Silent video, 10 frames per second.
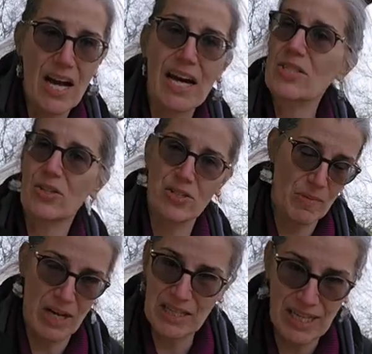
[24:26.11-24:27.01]
I took some
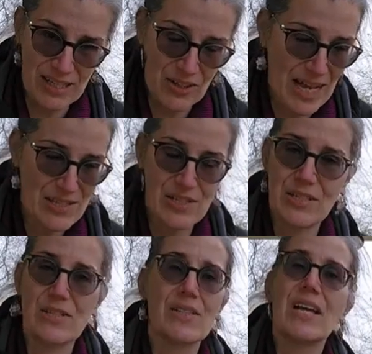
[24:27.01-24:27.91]
online
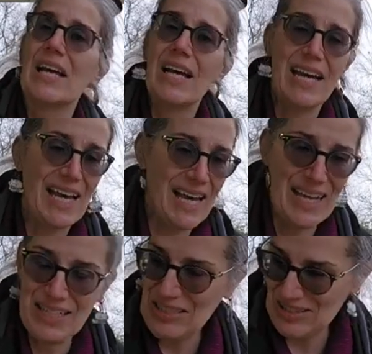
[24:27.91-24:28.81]
classes
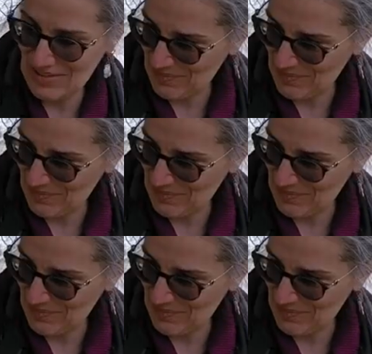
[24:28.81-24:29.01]
and